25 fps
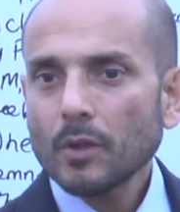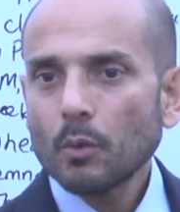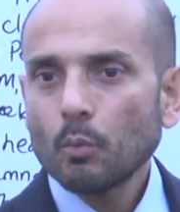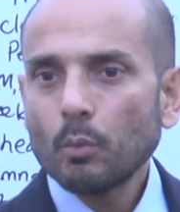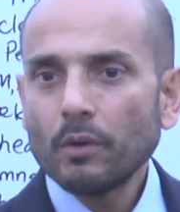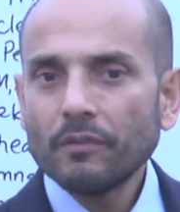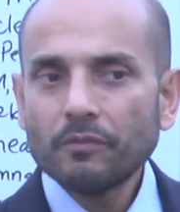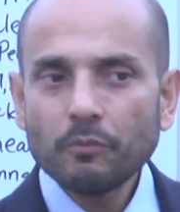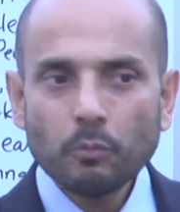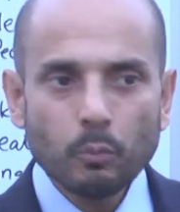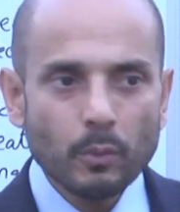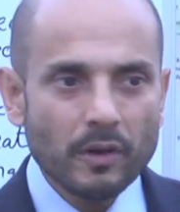
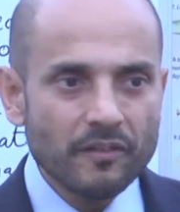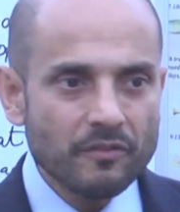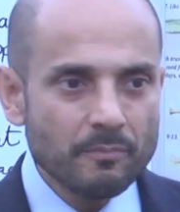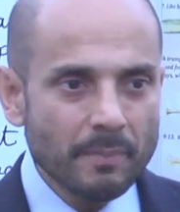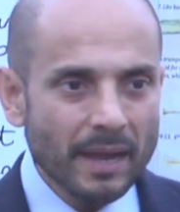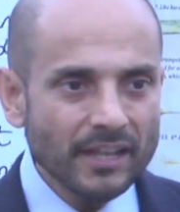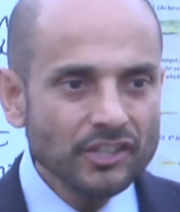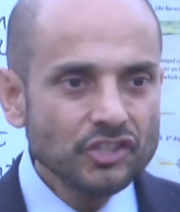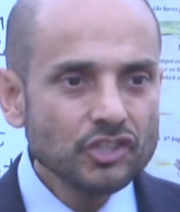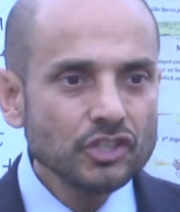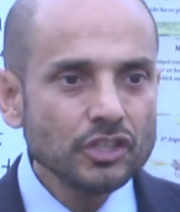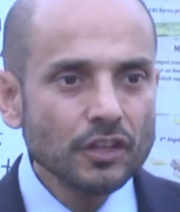We've, we've
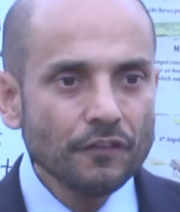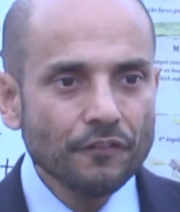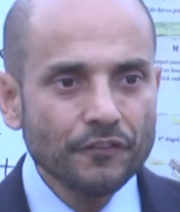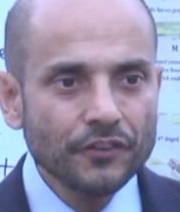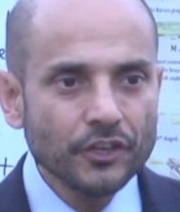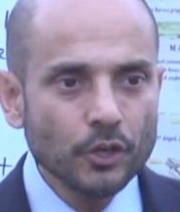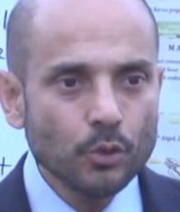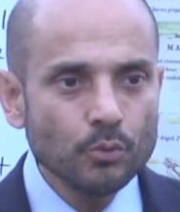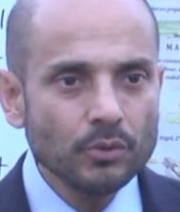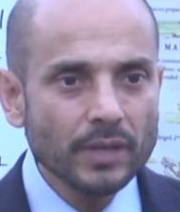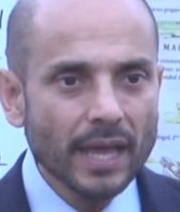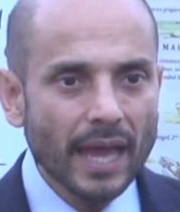mentioned a
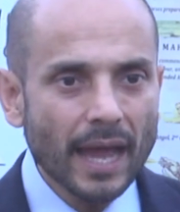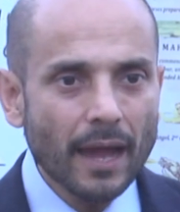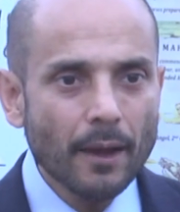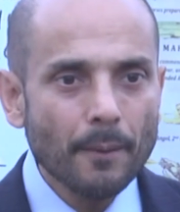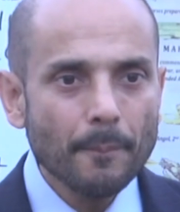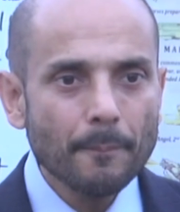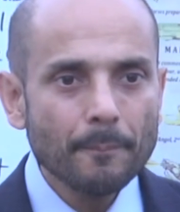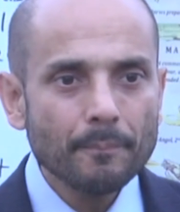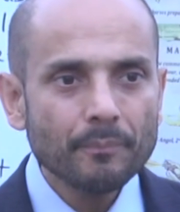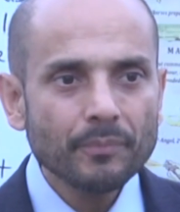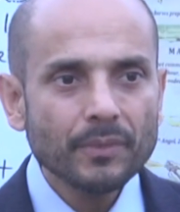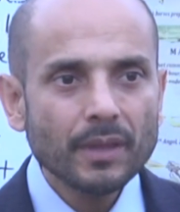few now.
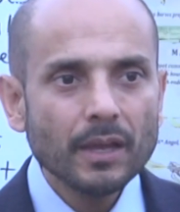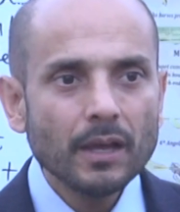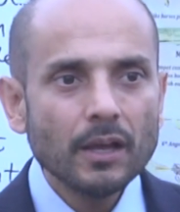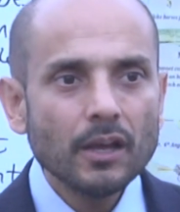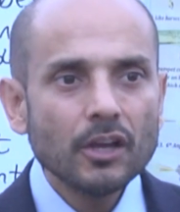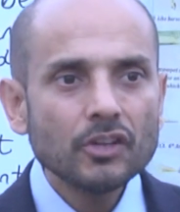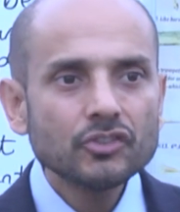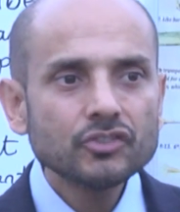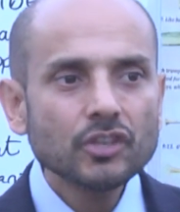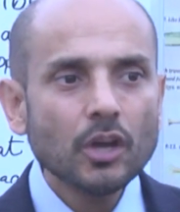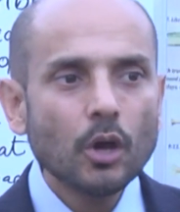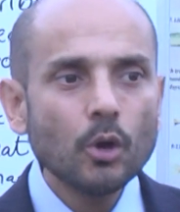
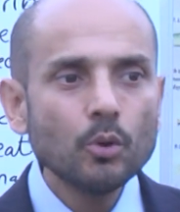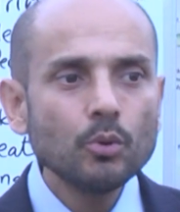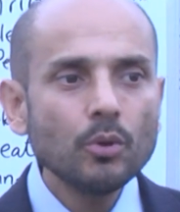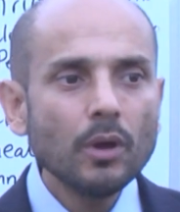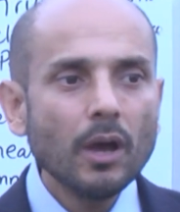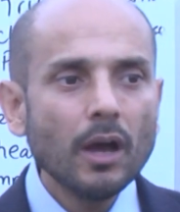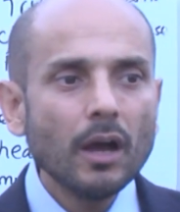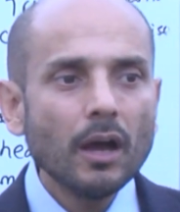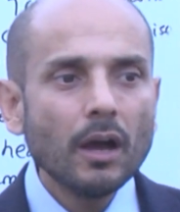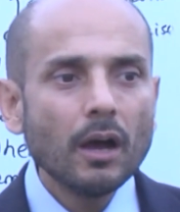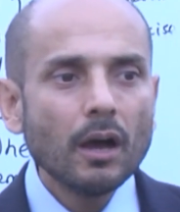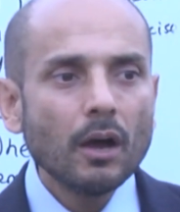So
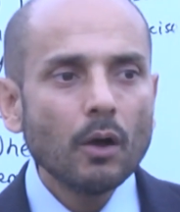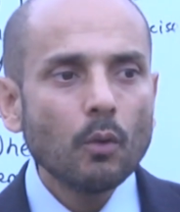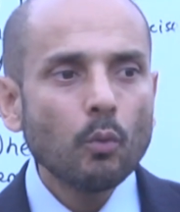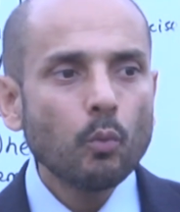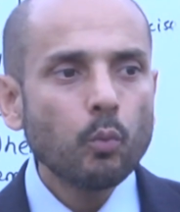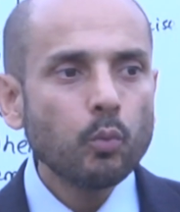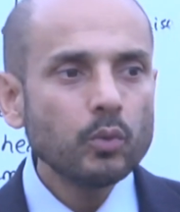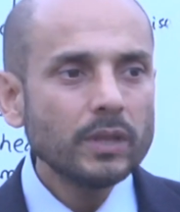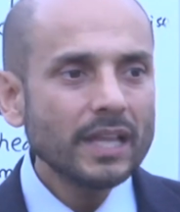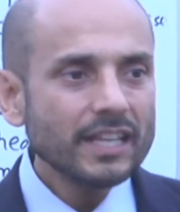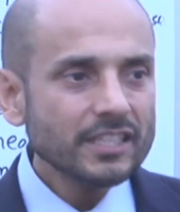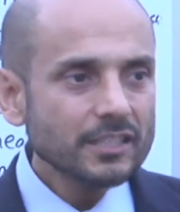
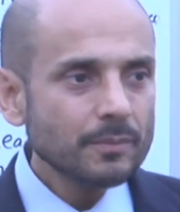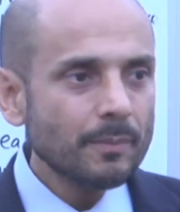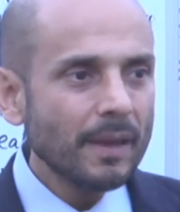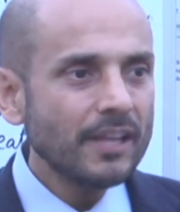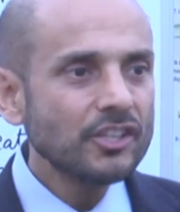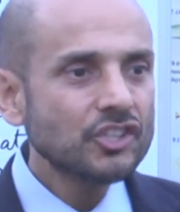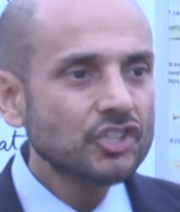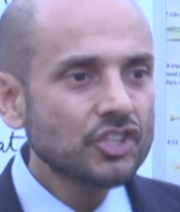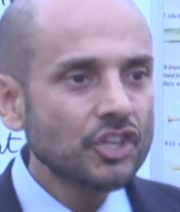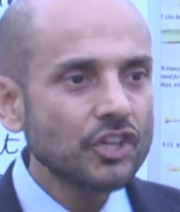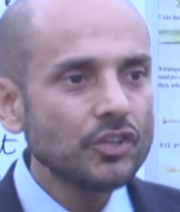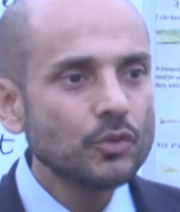let's
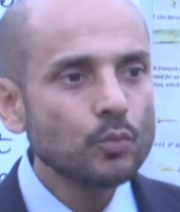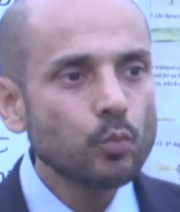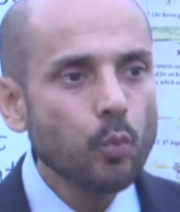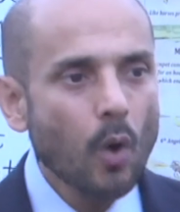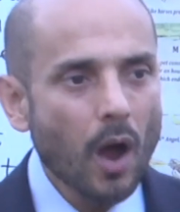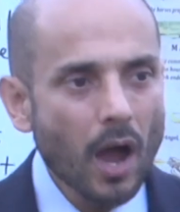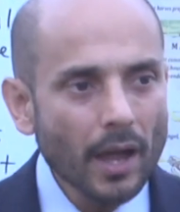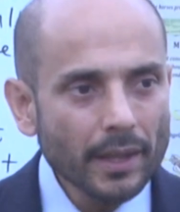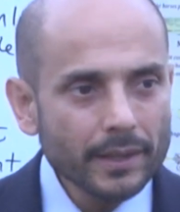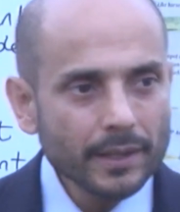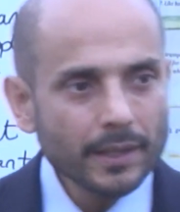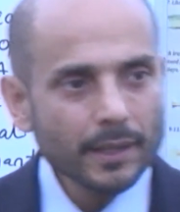mention
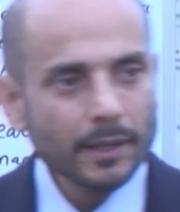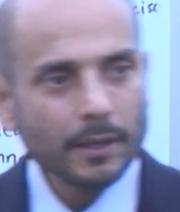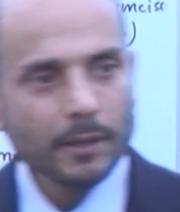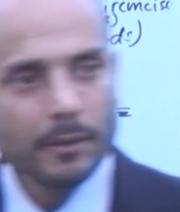one.